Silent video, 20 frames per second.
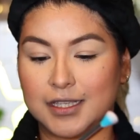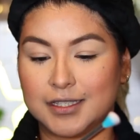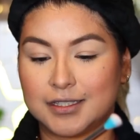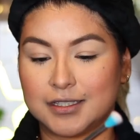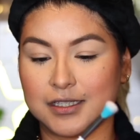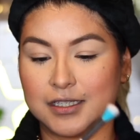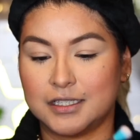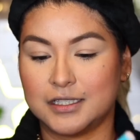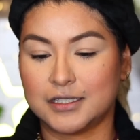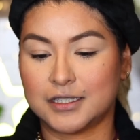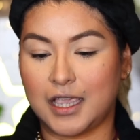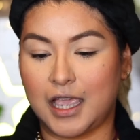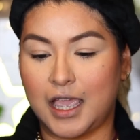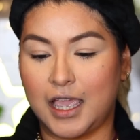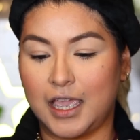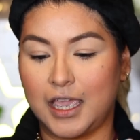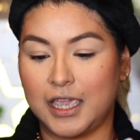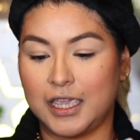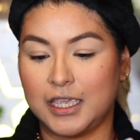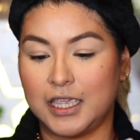Essence
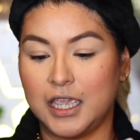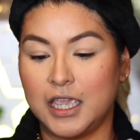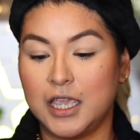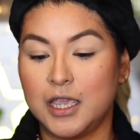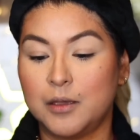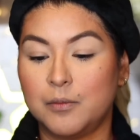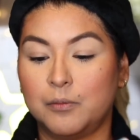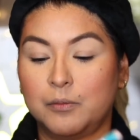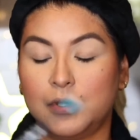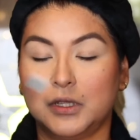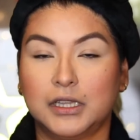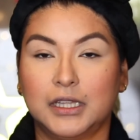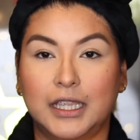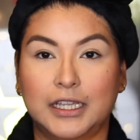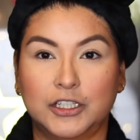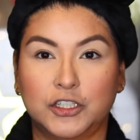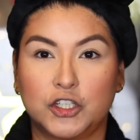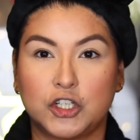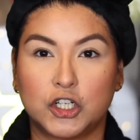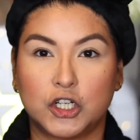Eye
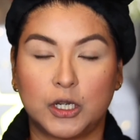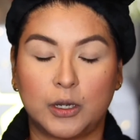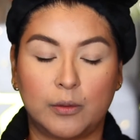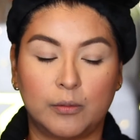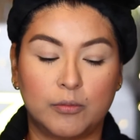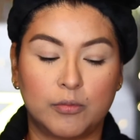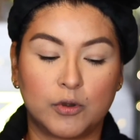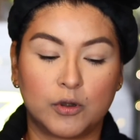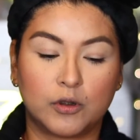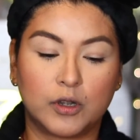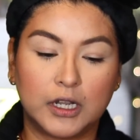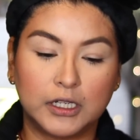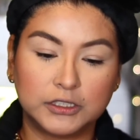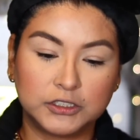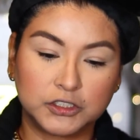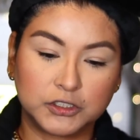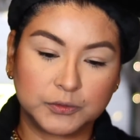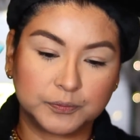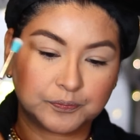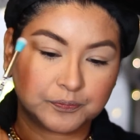Blender
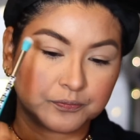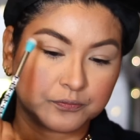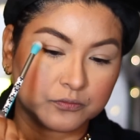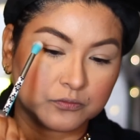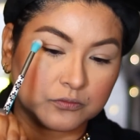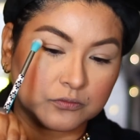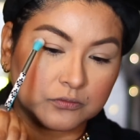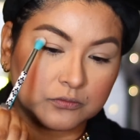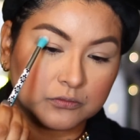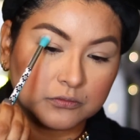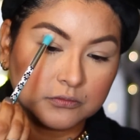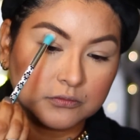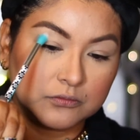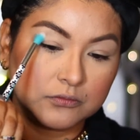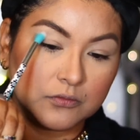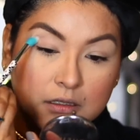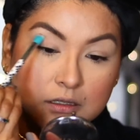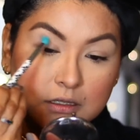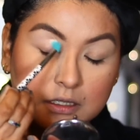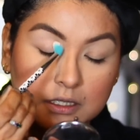brush.
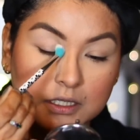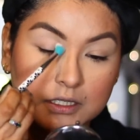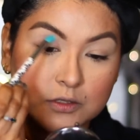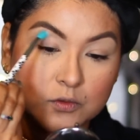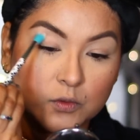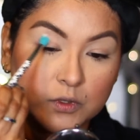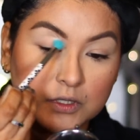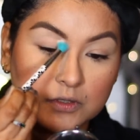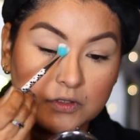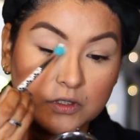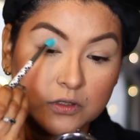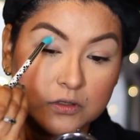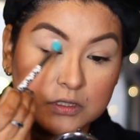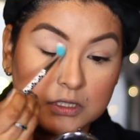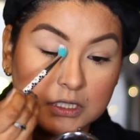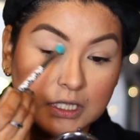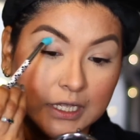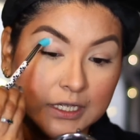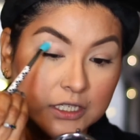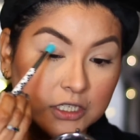It's one of those
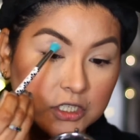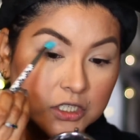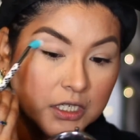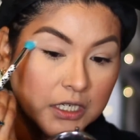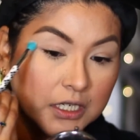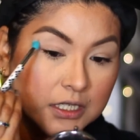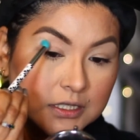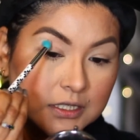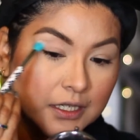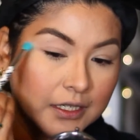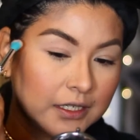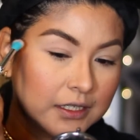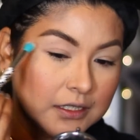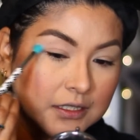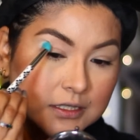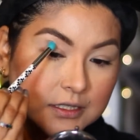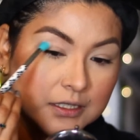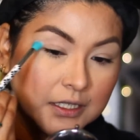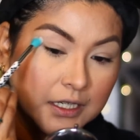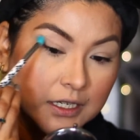light shades, like
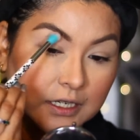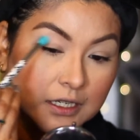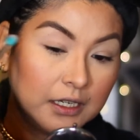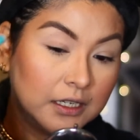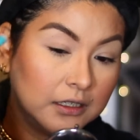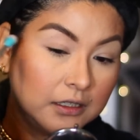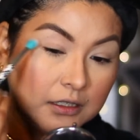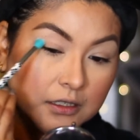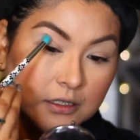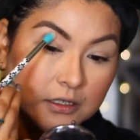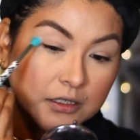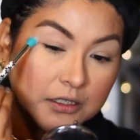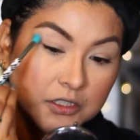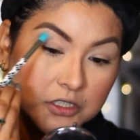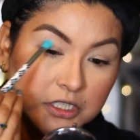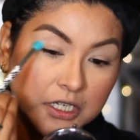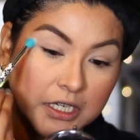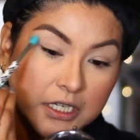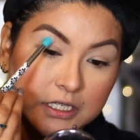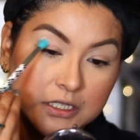skin color
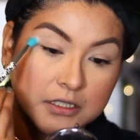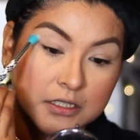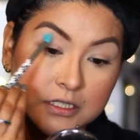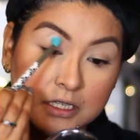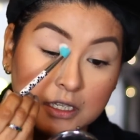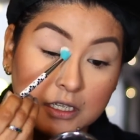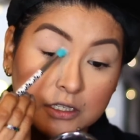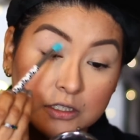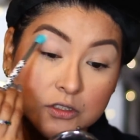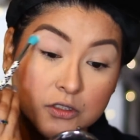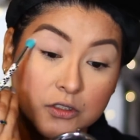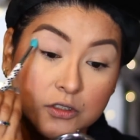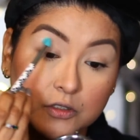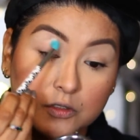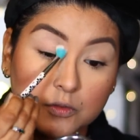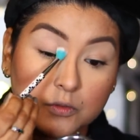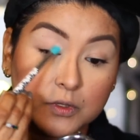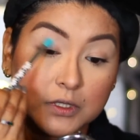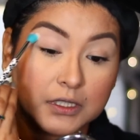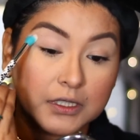shades, so
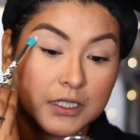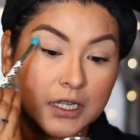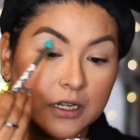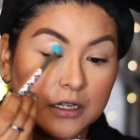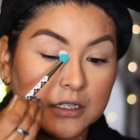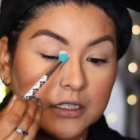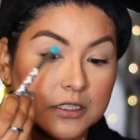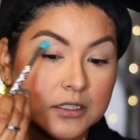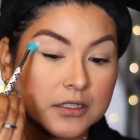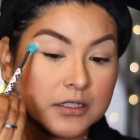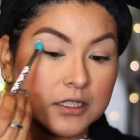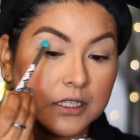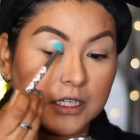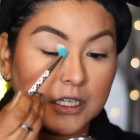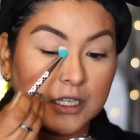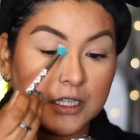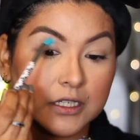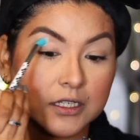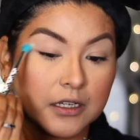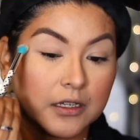you're really not going to
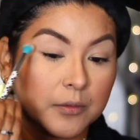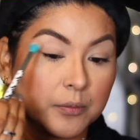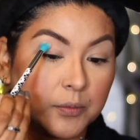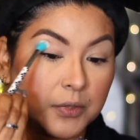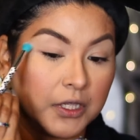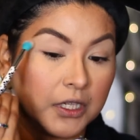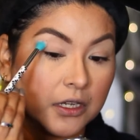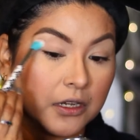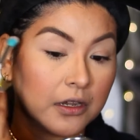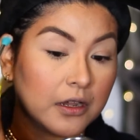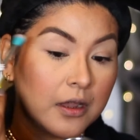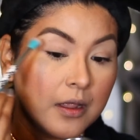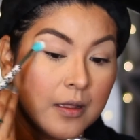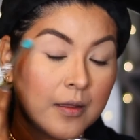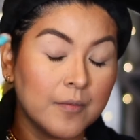see it appear.